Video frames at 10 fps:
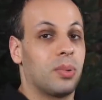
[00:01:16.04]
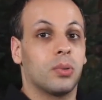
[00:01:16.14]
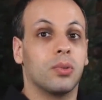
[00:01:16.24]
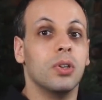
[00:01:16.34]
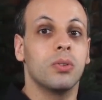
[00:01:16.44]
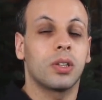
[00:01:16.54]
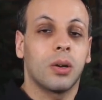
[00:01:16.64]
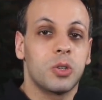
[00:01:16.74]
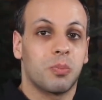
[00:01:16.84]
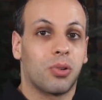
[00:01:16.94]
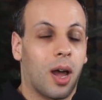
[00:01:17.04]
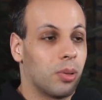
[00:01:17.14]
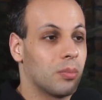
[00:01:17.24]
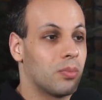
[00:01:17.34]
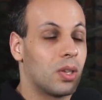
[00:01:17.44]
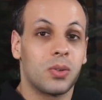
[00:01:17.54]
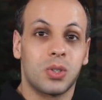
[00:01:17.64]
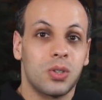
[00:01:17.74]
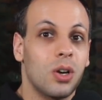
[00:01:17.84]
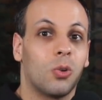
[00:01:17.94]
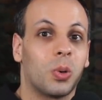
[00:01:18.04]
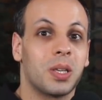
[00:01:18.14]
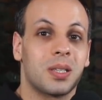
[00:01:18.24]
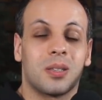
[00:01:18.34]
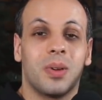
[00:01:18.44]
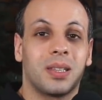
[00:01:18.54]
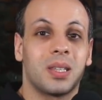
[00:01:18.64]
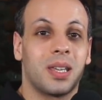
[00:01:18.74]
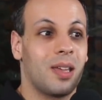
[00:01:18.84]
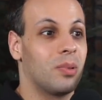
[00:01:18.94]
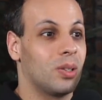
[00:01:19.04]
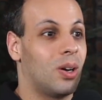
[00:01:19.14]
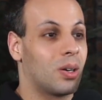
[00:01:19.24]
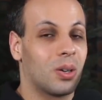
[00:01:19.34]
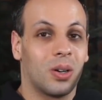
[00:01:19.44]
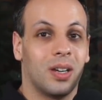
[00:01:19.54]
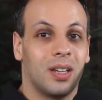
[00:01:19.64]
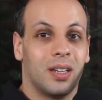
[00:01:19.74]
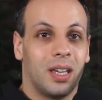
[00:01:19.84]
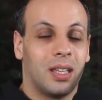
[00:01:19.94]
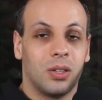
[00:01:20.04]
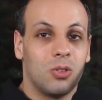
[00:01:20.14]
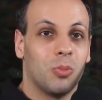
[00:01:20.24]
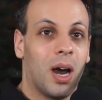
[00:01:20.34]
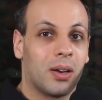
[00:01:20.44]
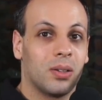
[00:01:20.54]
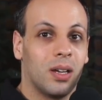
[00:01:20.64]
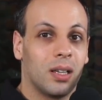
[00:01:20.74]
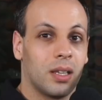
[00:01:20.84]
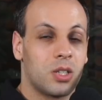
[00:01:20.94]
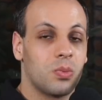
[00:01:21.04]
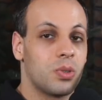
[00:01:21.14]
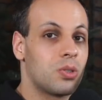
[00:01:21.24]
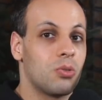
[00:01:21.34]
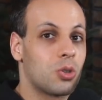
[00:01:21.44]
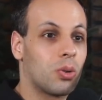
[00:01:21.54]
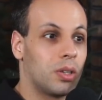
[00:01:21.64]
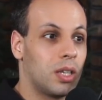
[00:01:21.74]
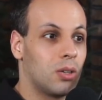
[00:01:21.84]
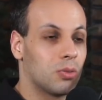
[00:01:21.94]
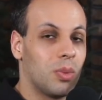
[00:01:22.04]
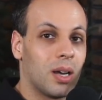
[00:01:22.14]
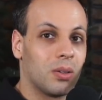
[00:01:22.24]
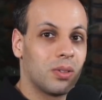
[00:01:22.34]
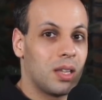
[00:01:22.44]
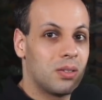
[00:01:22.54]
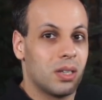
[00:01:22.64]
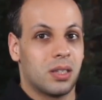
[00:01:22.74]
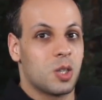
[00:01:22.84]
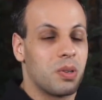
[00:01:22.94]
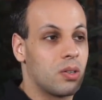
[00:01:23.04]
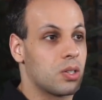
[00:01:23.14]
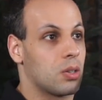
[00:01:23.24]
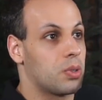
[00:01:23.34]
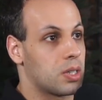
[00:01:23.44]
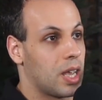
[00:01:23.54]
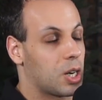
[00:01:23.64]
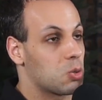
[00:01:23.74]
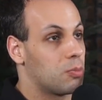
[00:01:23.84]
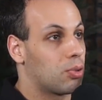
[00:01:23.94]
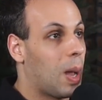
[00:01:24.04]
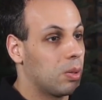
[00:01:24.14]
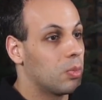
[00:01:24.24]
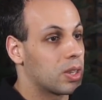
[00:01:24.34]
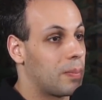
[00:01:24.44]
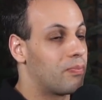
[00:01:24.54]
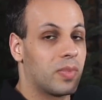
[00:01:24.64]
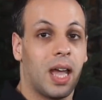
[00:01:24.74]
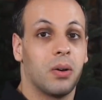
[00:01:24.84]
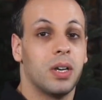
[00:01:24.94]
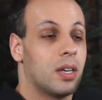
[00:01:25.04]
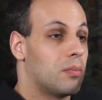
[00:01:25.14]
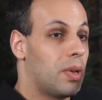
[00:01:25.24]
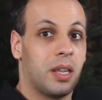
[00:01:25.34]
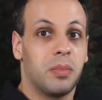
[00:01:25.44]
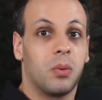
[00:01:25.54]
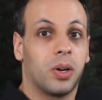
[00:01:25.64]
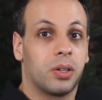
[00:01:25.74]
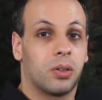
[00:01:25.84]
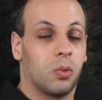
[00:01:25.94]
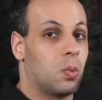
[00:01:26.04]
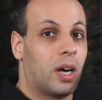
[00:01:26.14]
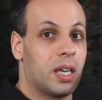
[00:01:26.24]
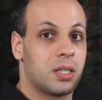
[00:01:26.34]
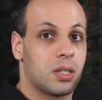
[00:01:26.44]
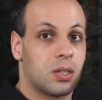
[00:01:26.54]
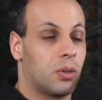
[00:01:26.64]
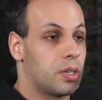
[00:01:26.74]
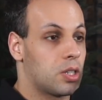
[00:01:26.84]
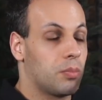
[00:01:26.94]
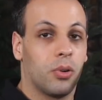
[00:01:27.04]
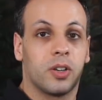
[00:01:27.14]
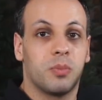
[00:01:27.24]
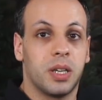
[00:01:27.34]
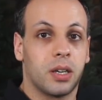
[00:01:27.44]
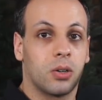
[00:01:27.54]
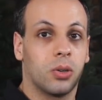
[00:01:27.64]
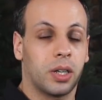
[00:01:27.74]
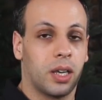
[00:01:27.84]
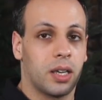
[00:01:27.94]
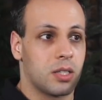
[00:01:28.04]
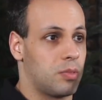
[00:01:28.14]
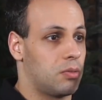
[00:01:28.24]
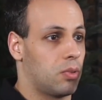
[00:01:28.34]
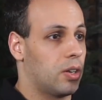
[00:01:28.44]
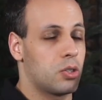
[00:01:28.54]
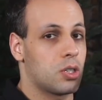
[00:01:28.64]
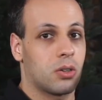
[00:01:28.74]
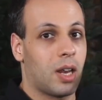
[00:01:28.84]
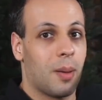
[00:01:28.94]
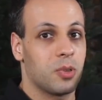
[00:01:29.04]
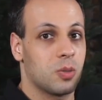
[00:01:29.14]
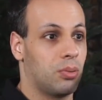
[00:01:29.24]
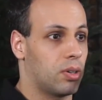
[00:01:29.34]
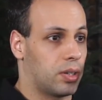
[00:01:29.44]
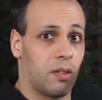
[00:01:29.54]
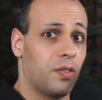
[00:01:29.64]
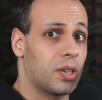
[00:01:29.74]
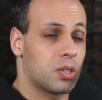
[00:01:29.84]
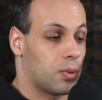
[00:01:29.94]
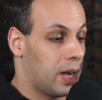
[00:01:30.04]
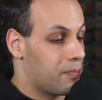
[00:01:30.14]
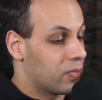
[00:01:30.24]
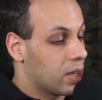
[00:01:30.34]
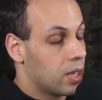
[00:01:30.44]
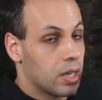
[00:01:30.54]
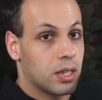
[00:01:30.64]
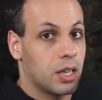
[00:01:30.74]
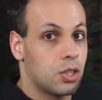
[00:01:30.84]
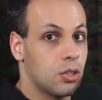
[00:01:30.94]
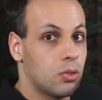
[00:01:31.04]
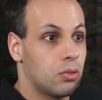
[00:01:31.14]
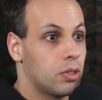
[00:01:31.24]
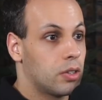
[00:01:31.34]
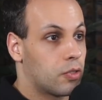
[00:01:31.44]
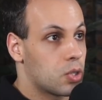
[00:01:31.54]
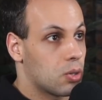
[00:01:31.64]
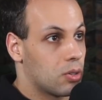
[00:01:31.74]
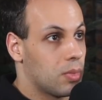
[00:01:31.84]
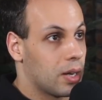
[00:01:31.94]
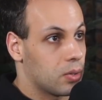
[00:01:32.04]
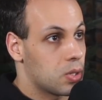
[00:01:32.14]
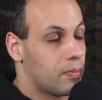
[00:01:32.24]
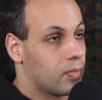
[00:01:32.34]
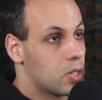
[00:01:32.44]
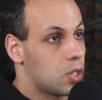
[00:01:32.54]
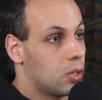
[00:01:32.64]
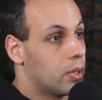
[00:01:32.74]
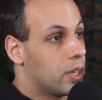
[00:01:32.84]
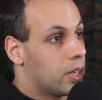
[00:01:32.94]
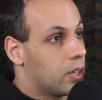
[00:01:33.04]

Apple knew that there was a problem. There is no reason to make this cable longer in the new model unless it was too short in the old model. They did this because there was an actual problem with it. Now, many may wonder, why is this going to the point of being a court case? I mean, why don't you just go to Apple support? They fix it, right? They do for certain models. So